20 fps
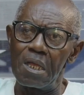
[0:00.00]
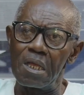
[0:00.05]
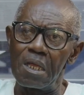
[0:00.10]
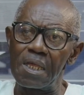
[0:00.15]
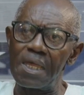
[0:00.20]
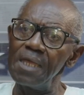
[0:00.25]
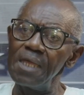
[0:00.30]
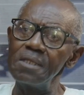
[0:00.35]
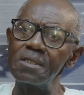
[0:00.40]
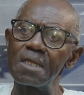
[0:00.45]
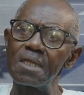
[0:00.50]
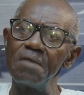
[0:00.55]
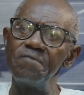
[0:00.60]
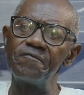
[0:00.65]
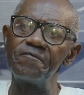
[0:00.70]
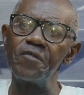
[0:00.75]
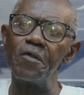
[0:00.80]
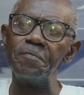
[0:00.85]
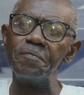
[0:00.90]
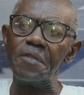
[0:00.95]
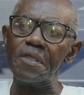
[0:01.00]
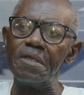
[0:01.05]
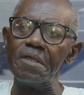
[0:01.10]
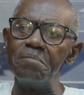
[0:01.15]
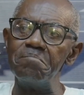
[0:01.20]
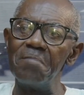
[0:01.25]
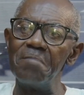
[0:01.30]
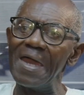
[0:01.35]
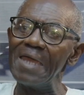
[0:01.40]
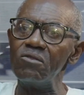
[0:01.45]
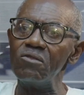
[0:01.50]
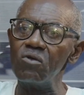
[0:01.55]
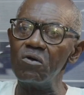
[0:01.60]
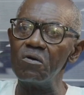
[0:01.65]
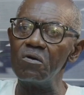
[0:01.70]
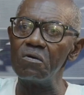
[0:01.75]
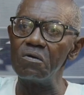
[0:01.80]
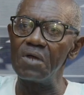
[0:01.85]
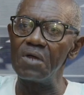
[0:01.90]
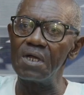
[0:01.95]
Keynes came from the
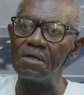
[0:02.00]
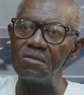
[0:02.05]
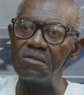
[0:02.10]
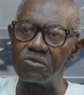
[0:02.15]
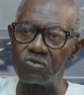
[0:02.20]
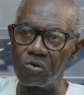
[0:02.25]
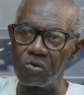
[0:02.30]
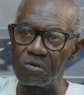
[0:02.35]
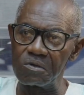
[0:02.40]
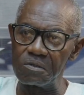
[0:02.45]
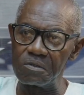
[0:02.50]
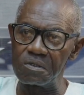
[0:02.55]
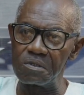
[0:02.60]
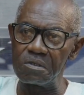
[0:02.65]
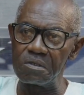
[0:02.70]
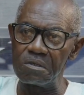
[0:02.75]
minor aristocracy.